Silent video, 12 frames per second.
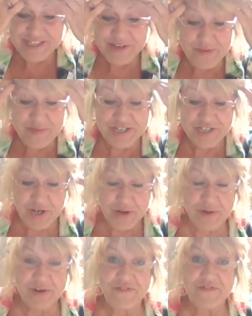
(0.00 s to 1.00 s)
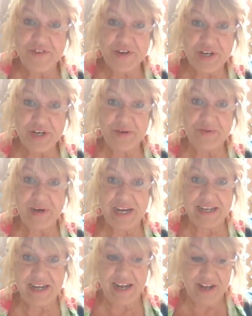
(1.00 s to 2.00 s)
so much going for you
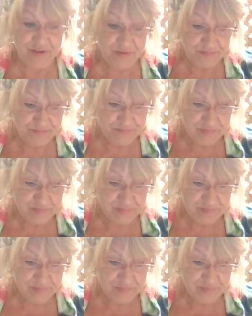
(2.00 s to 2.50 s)
right now.